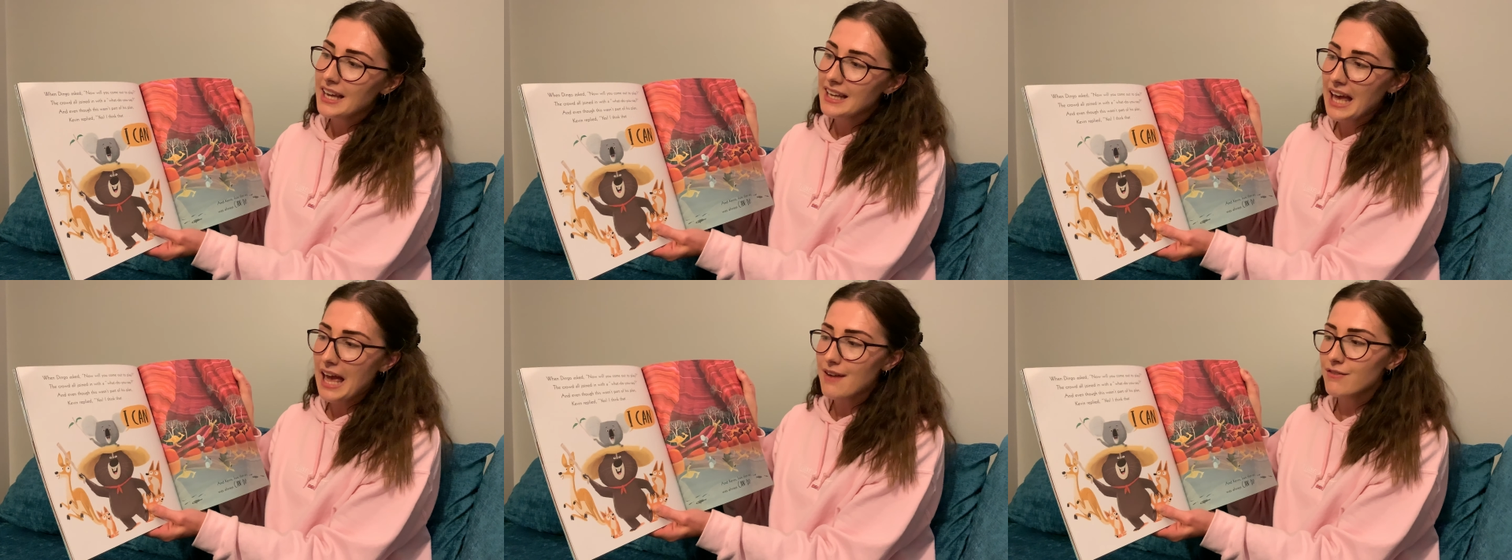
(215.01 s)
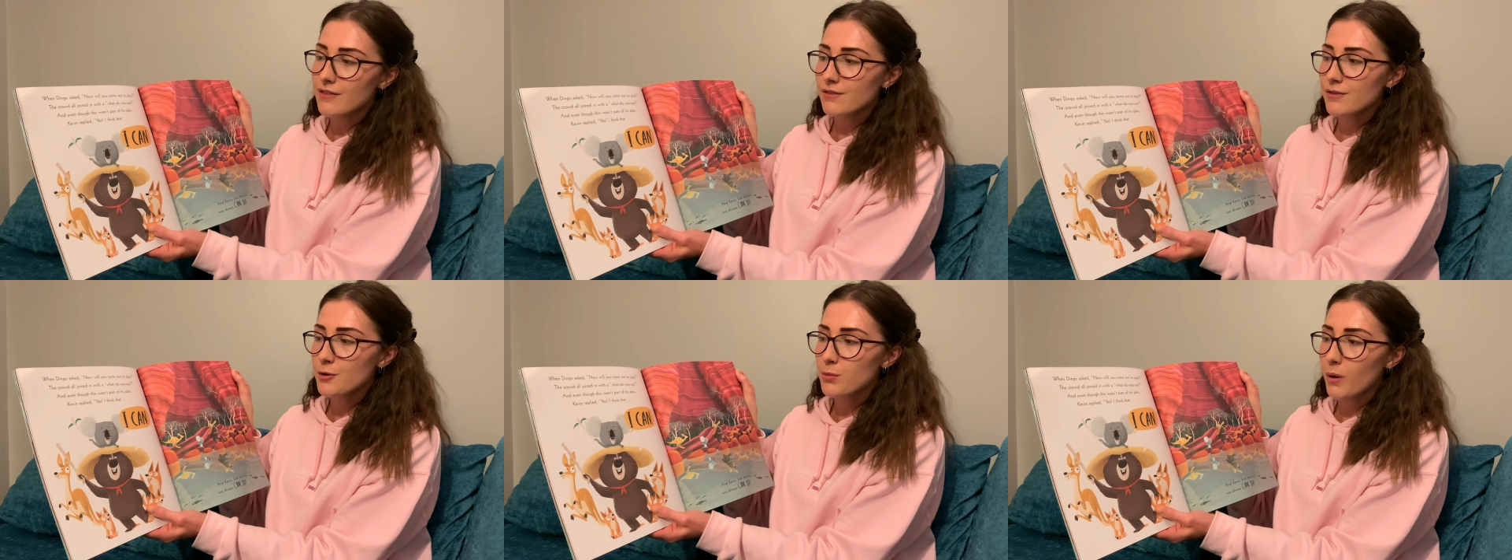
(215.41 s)

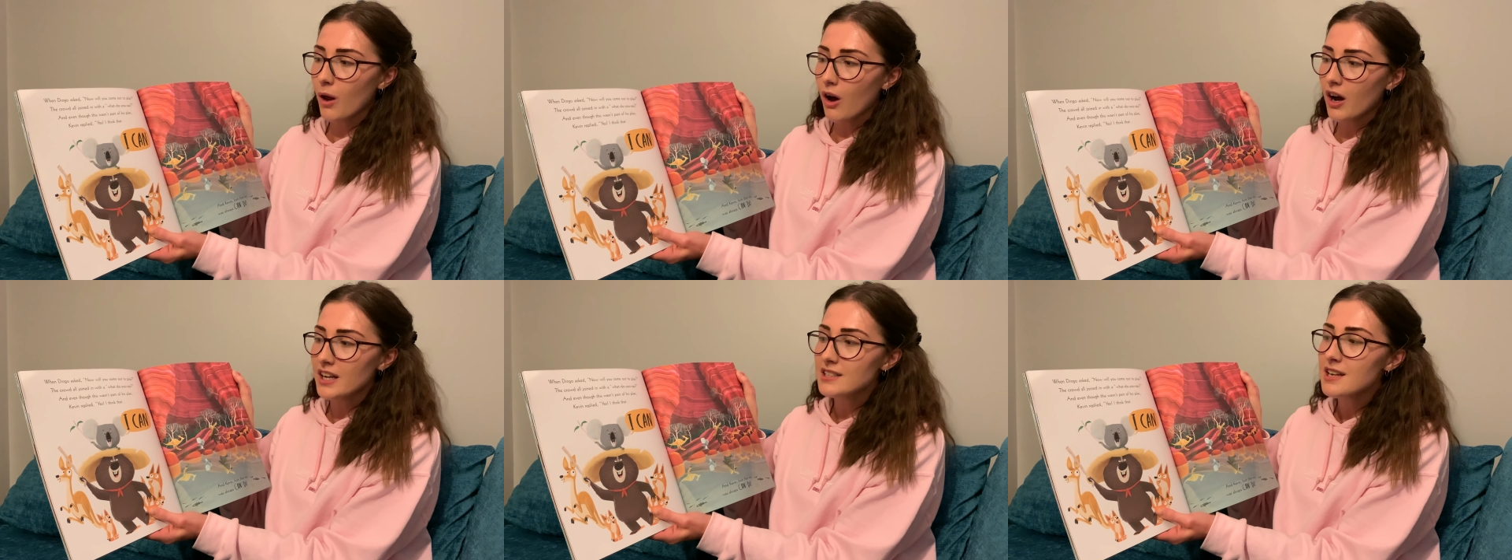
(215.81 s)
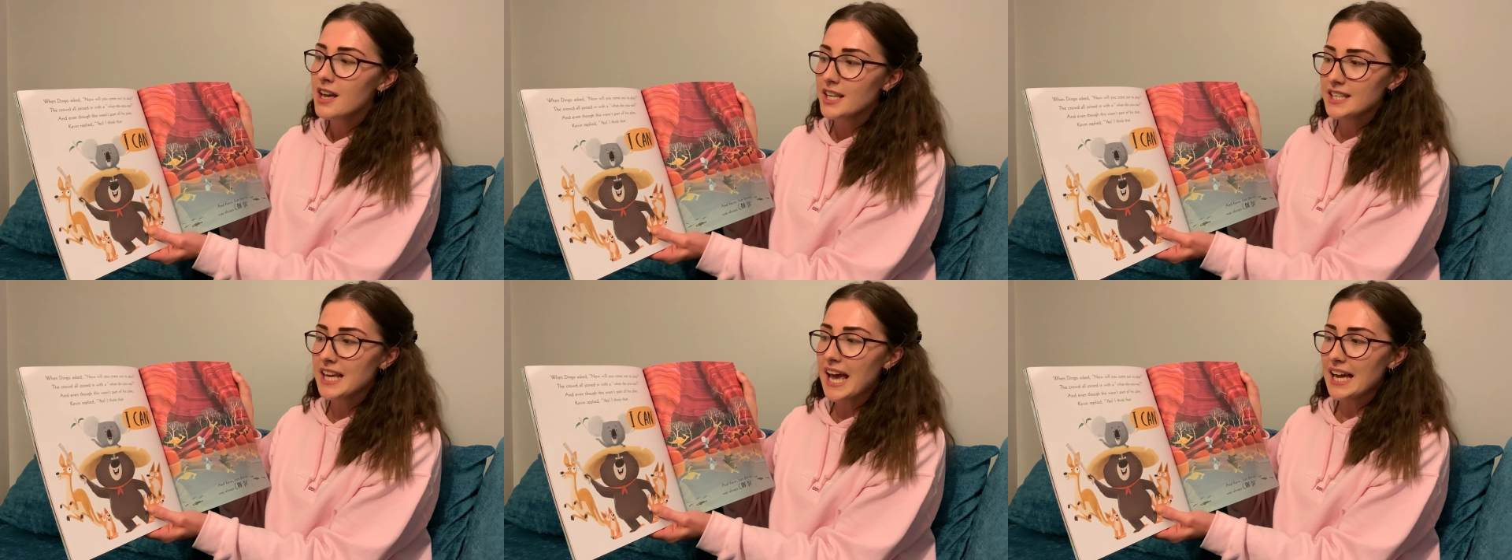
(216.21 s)
Kevin replied,
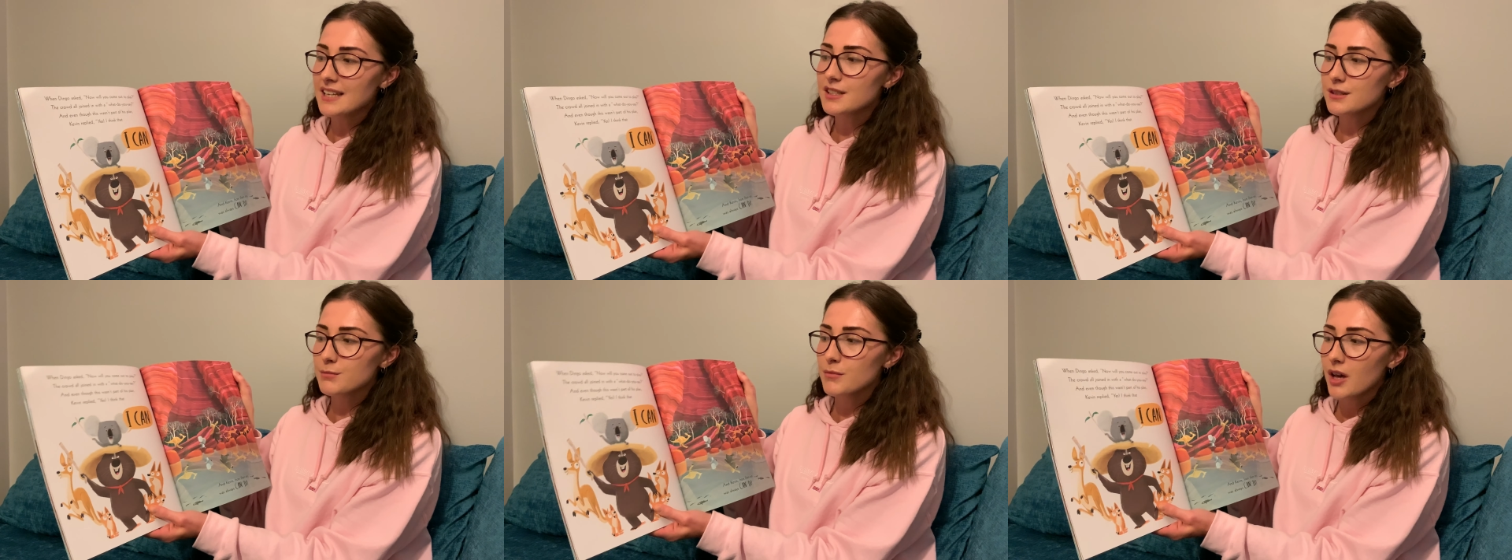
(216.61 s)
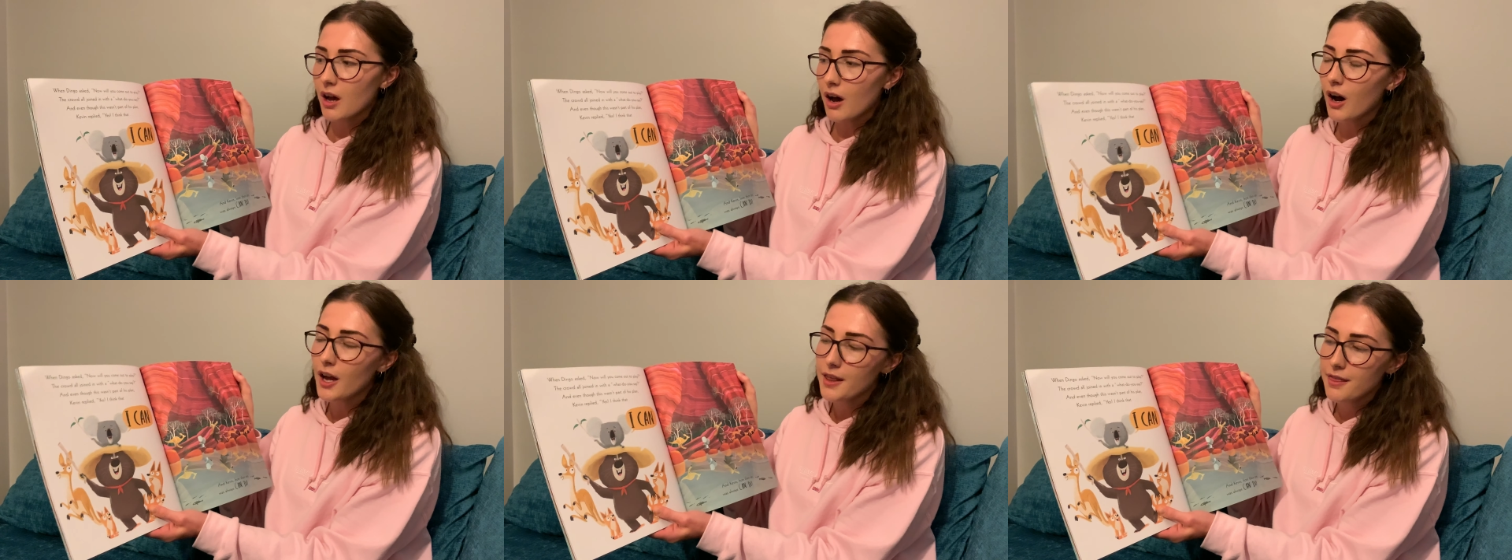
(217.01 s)
yes,
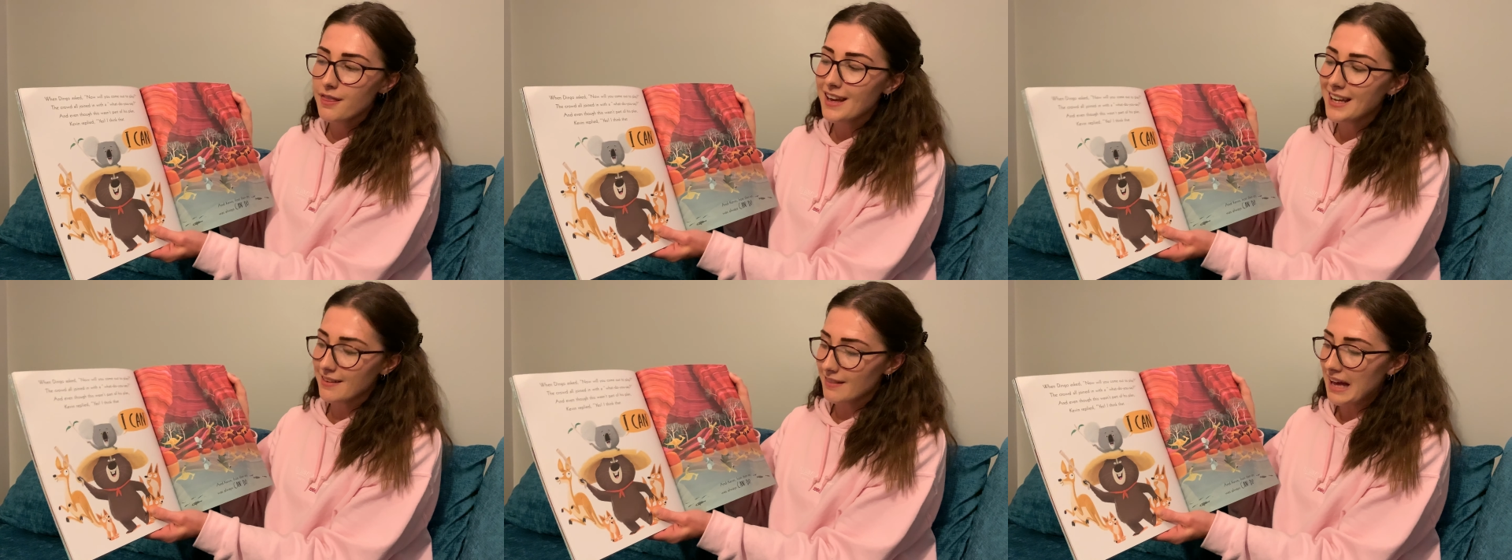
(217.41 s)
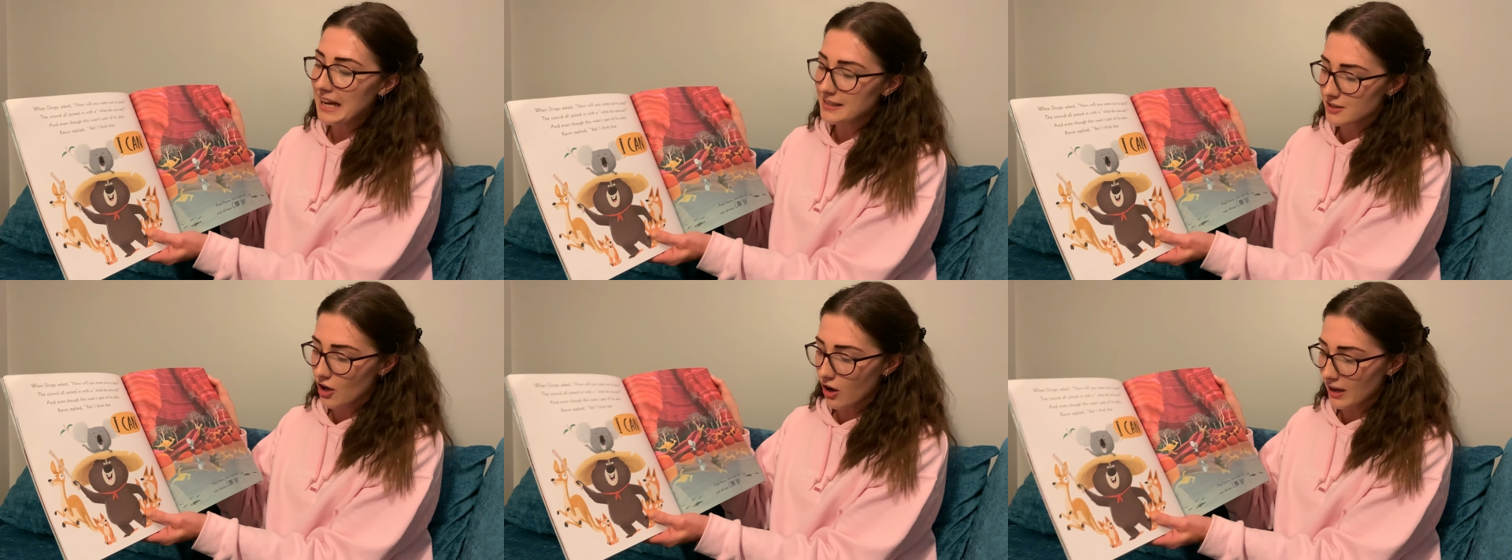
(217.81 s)
I think
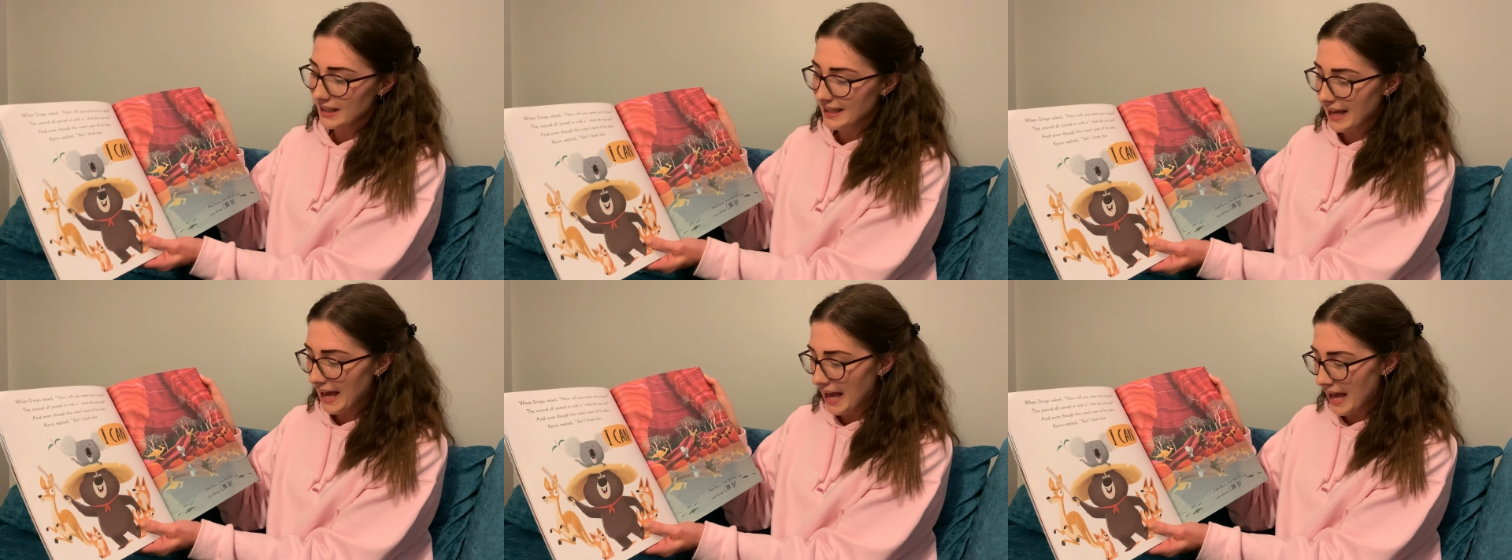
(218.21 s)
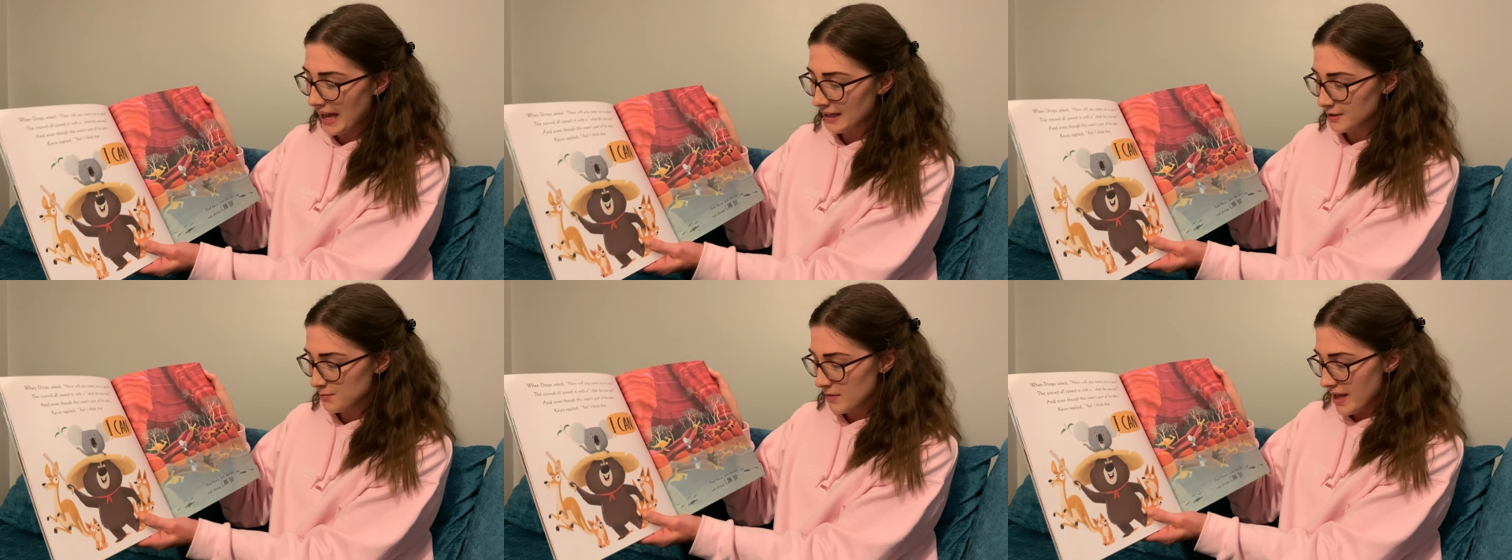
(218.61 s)
that I
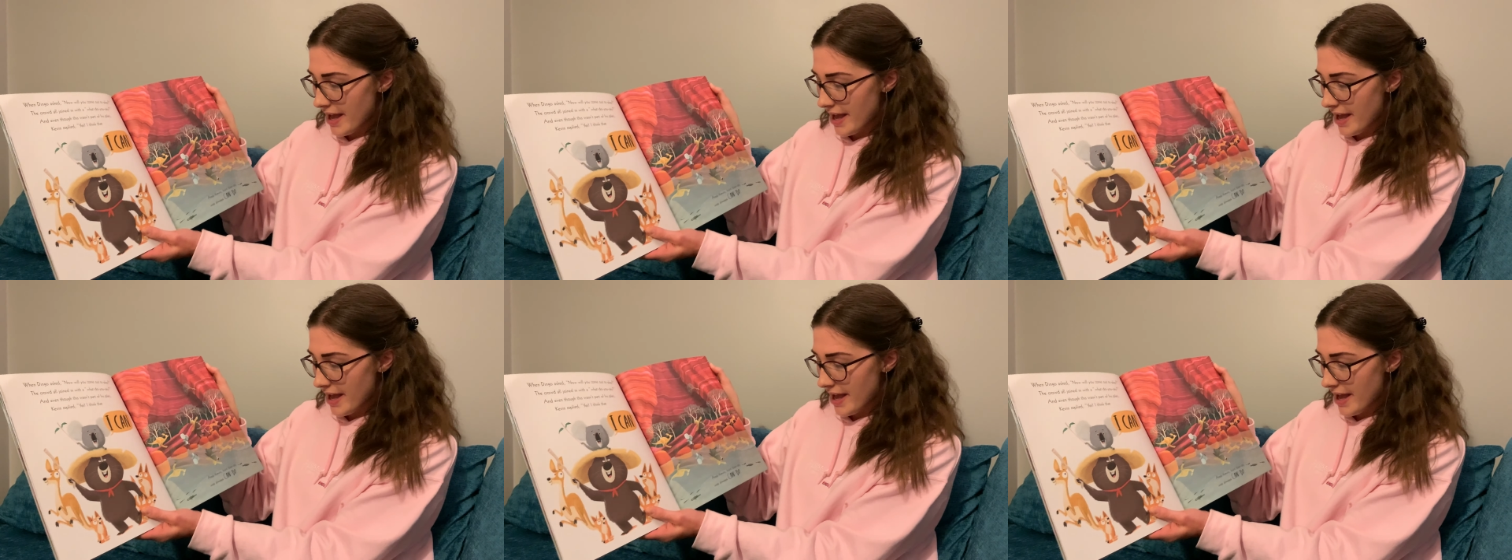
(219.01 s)
can.